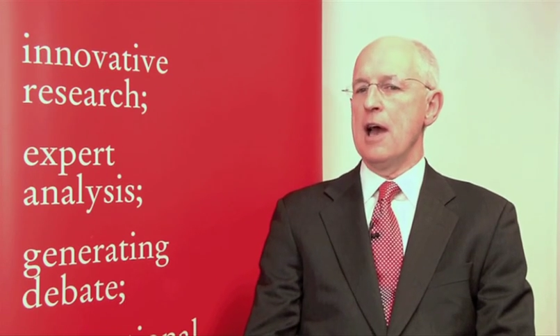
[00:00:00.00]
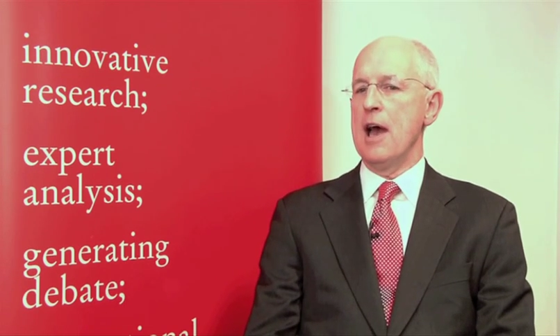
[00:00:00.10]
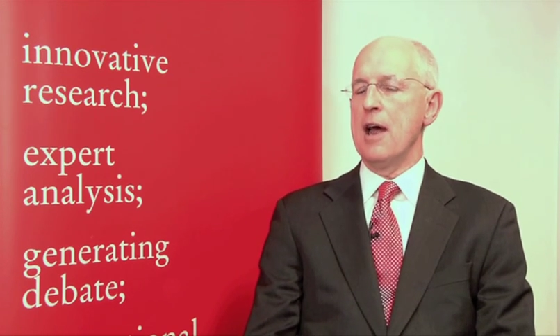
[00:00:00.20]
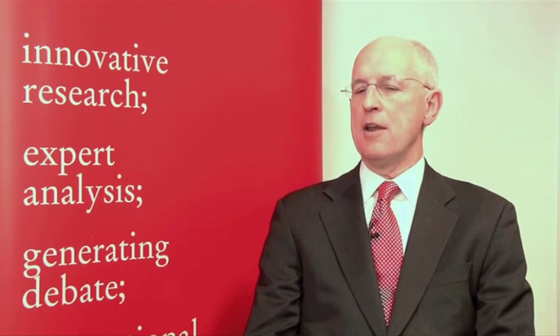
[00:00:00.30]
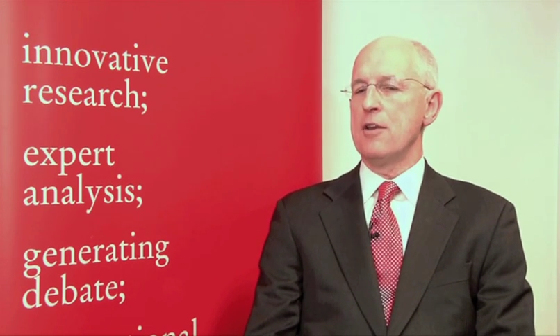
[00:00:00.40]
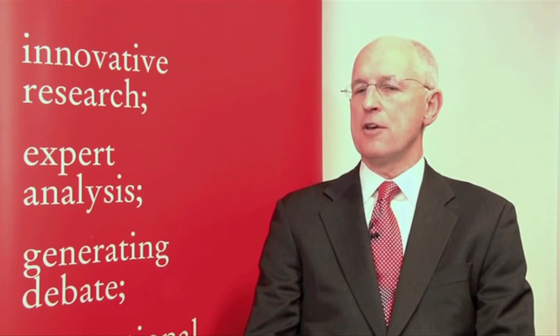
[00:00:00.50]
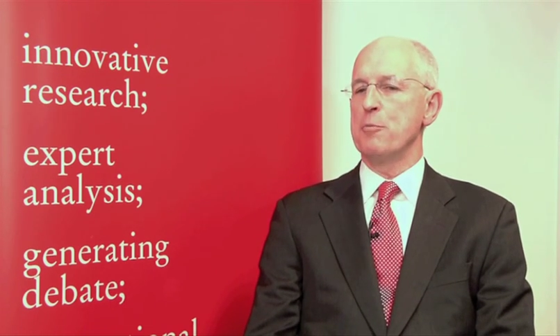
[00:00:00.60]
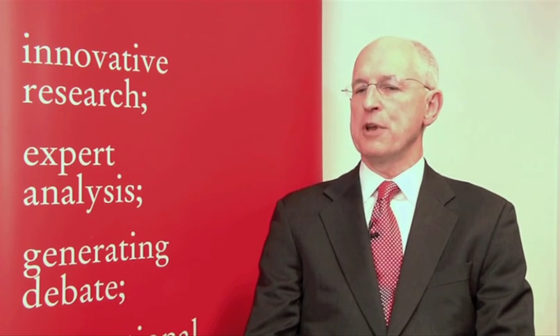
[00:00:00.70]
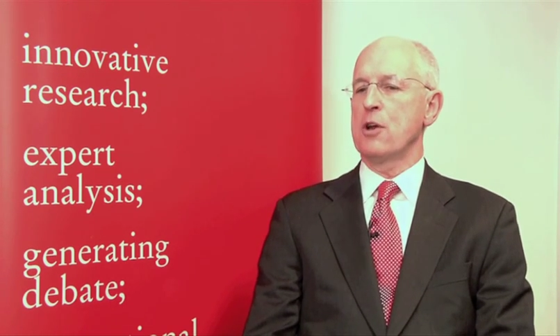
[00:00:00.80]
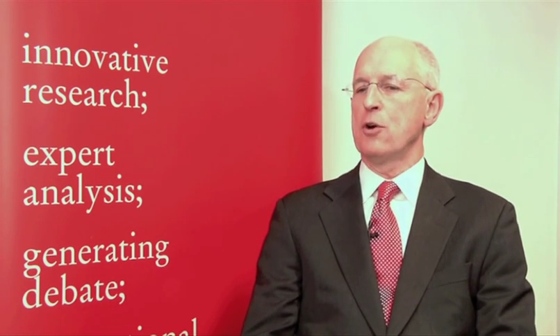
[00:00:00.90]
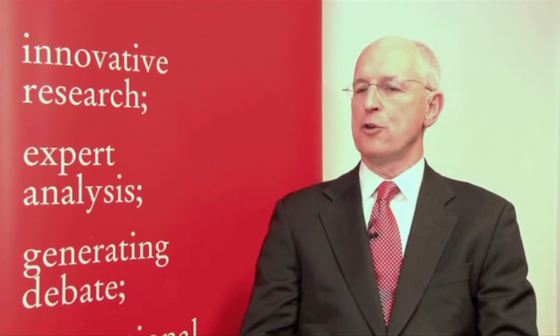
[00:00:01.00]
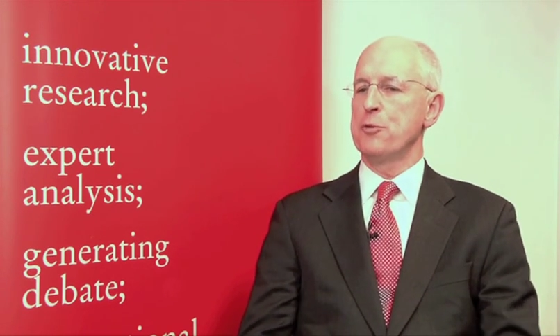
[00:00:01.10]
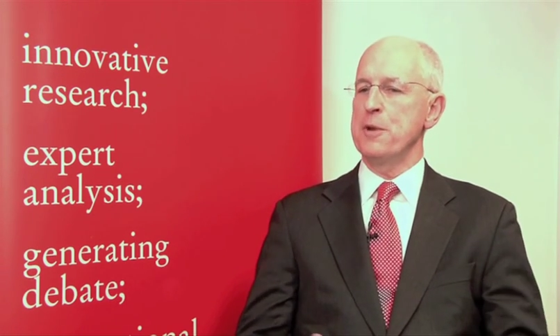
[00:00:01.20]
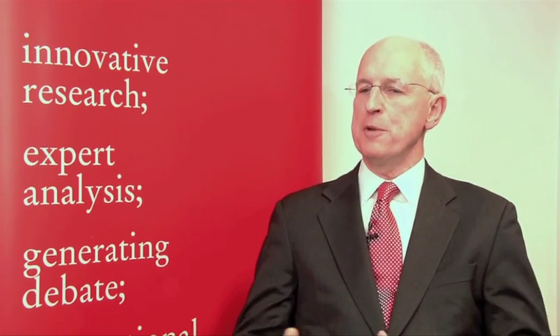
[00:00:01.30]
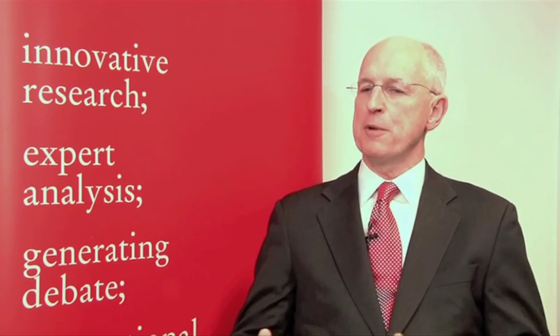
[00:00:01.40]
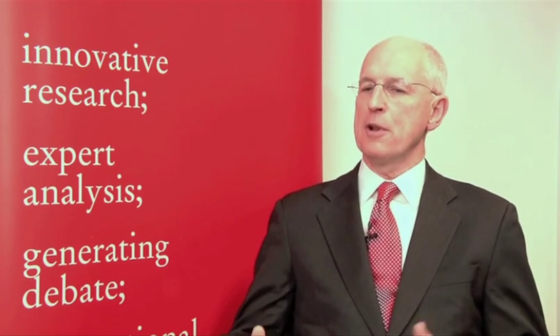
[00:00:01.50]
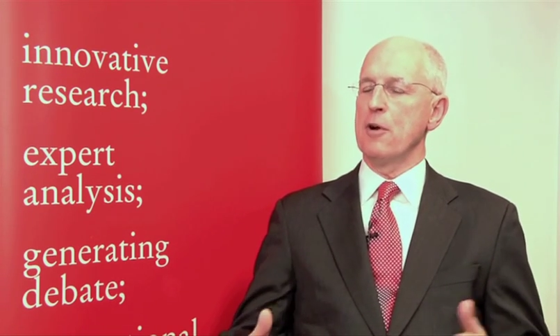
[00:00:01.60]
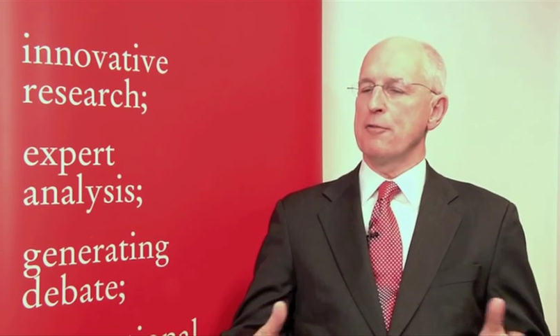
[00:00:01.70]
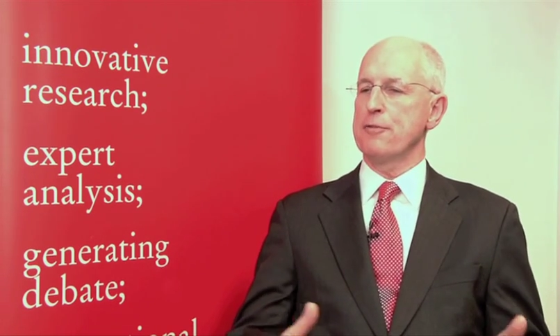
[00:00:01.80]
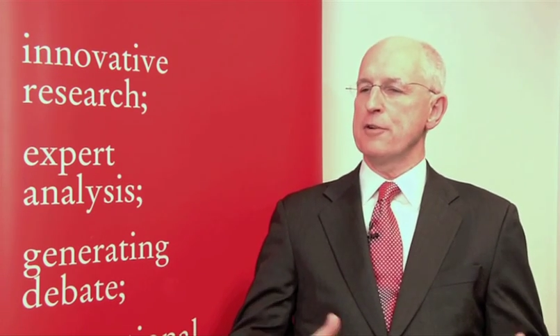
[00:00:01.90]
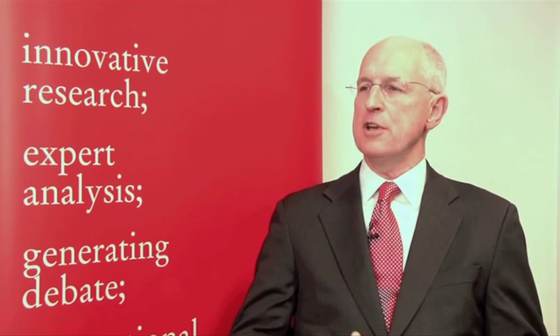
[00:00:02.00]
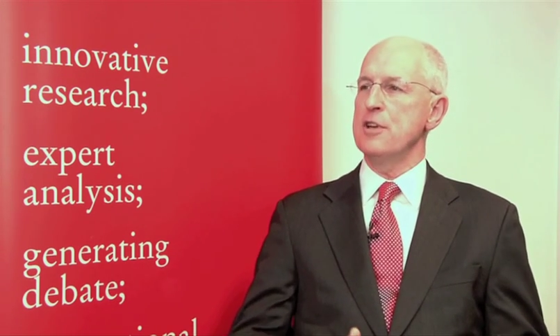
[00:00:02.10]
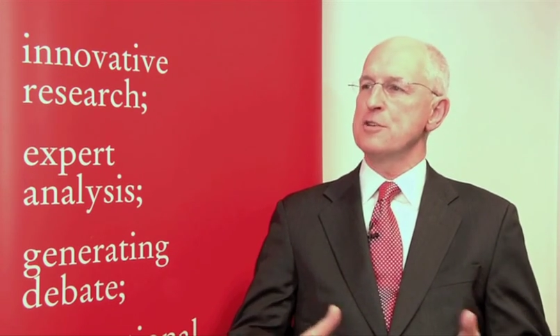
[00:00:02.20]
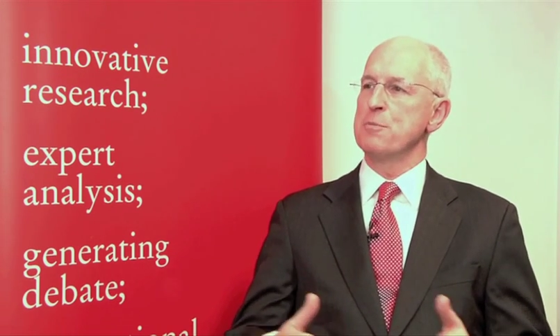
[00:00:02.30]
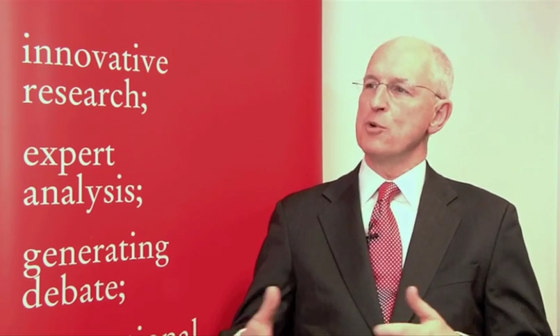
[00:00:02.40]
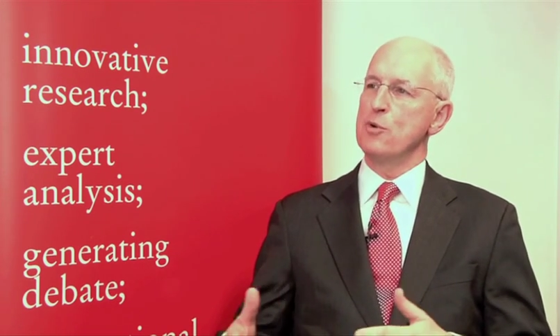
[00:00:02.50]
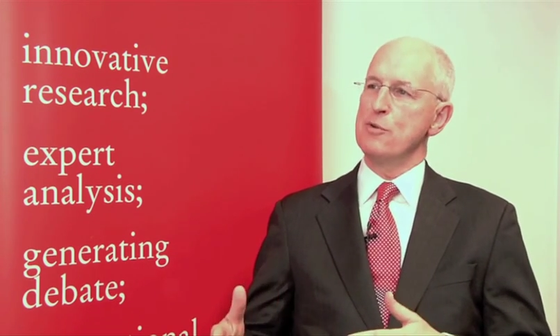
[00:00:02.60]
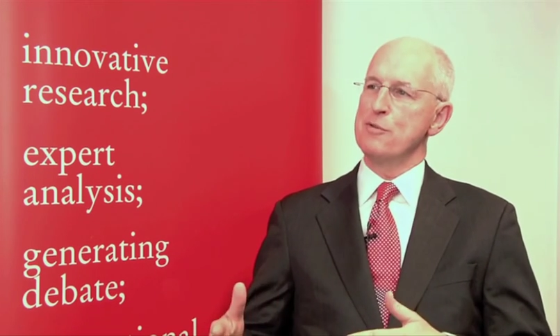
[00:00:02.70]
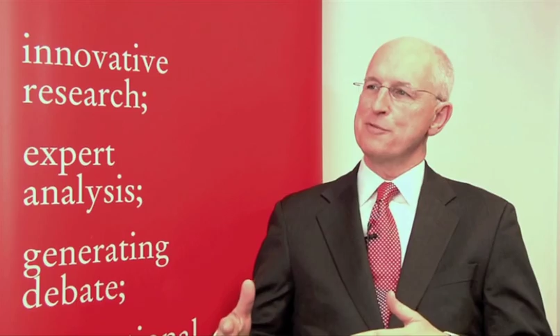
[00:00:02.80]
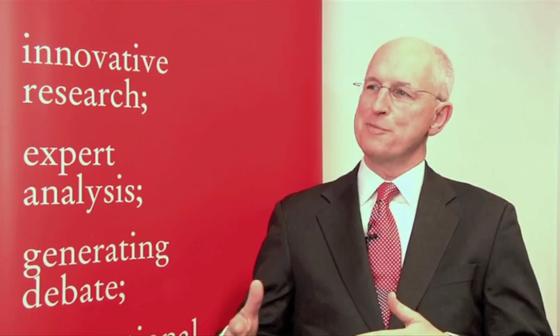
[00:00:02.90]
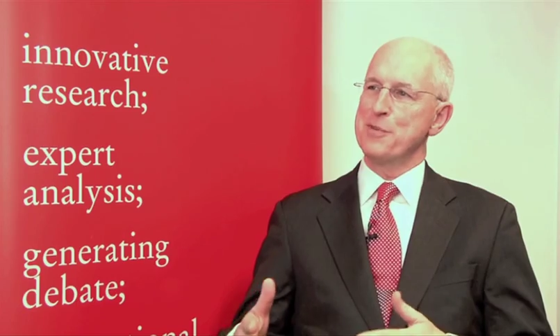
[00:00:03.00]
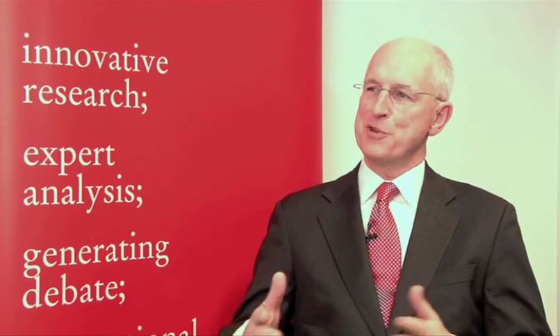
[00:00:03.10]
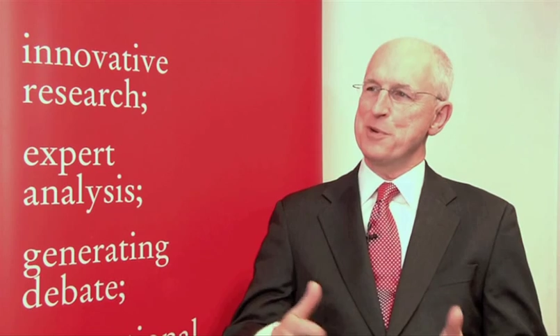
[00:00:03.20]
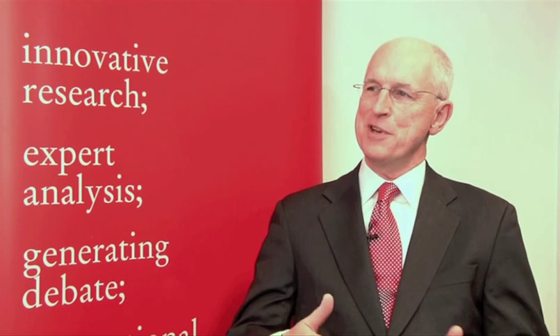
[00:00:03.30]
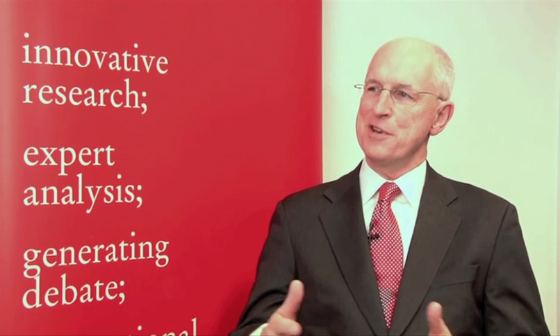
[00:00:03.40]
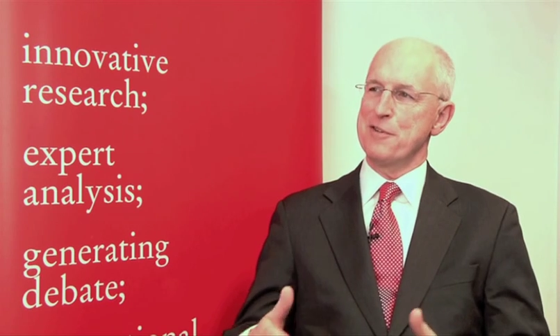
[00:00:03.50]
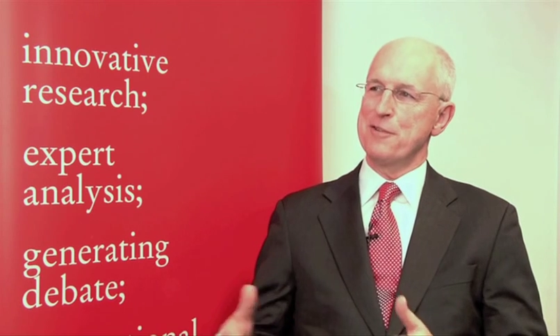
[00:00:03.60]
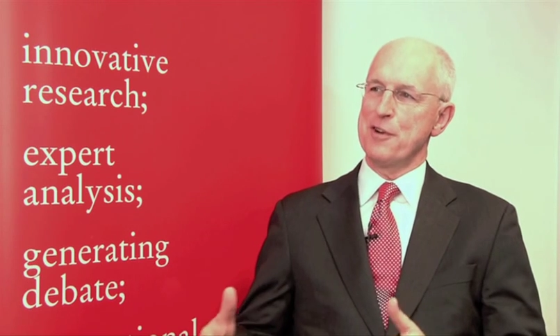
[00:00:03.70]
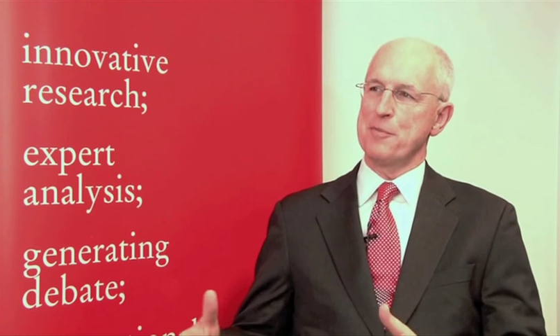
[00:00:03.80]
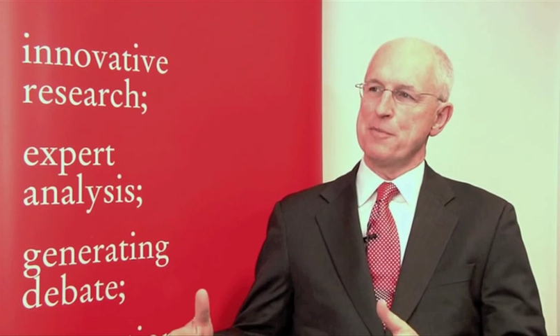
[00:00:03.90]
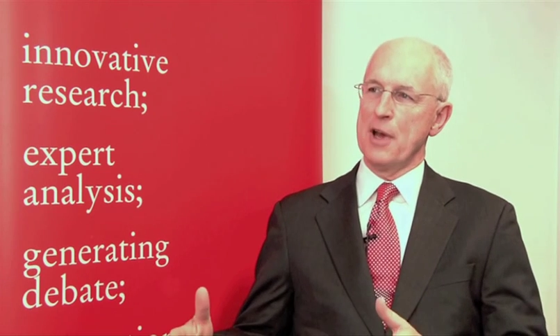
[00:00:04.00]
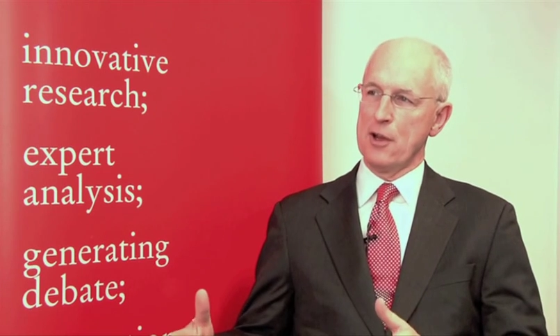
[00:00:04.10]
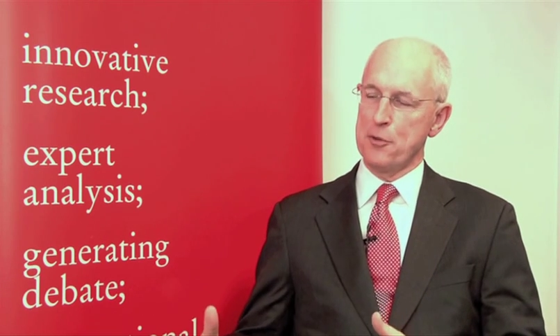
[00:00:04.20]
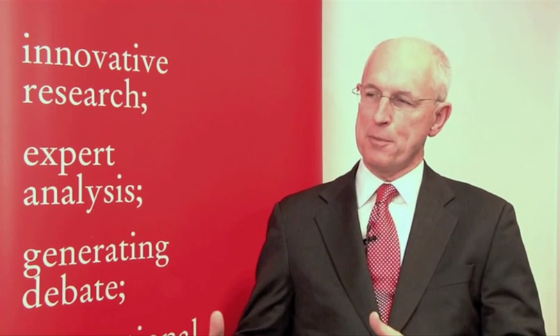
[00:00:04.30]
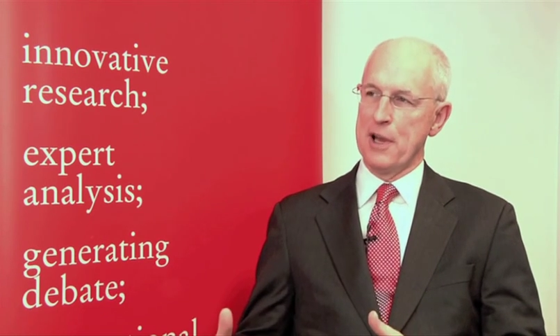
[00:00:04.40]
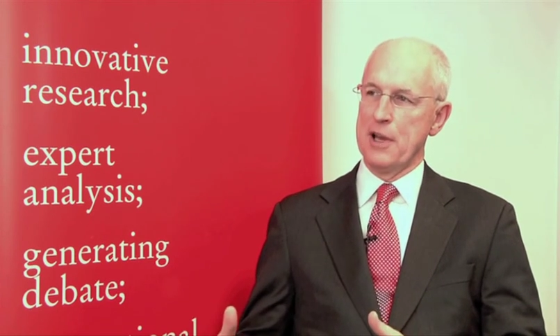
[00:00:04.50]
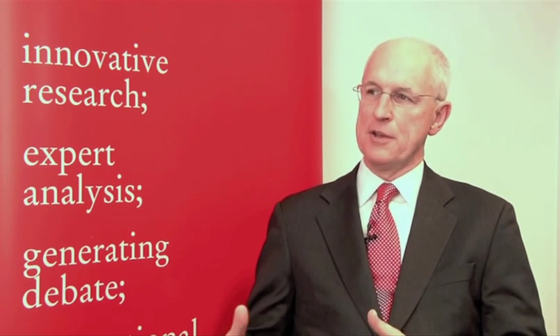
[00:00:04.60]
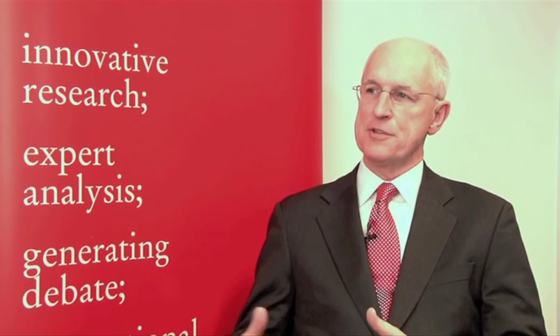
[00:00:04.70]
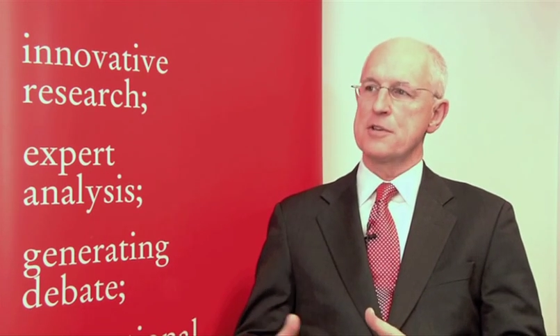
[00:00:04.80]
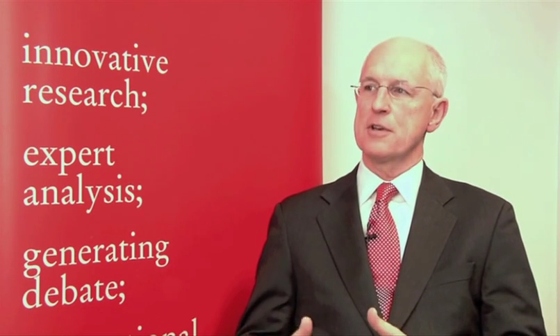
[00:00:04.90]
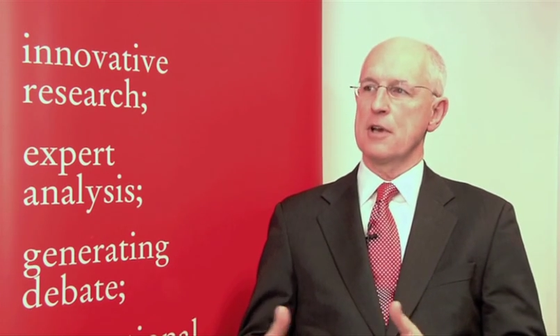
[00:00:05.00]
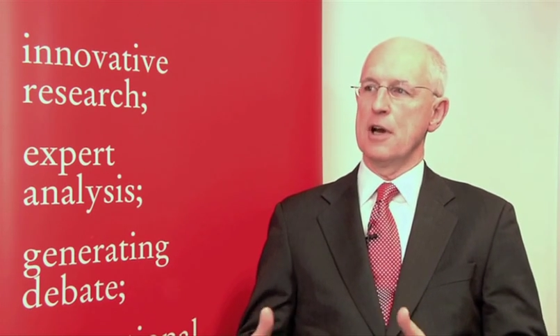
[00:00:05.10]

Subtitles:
And because people are free to move between different health plans,